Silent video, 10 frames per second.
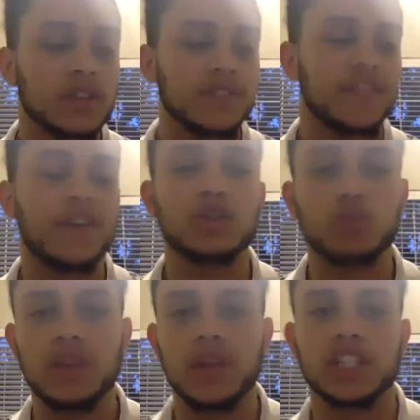feels
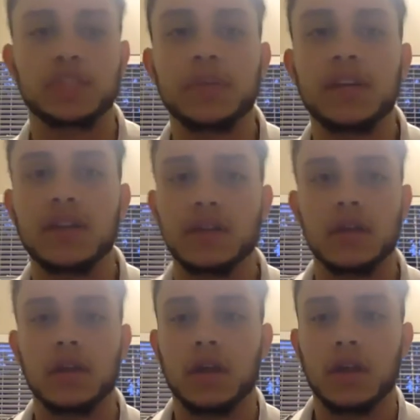when they're speaking.
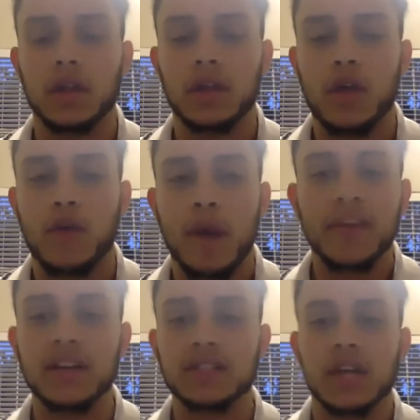Right?
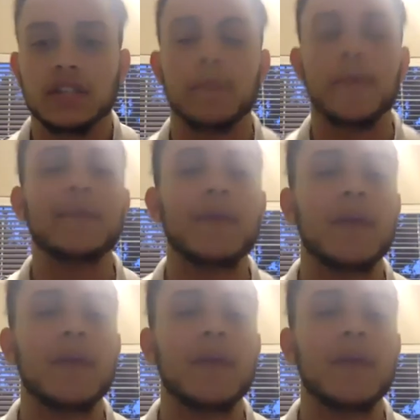Because somebody might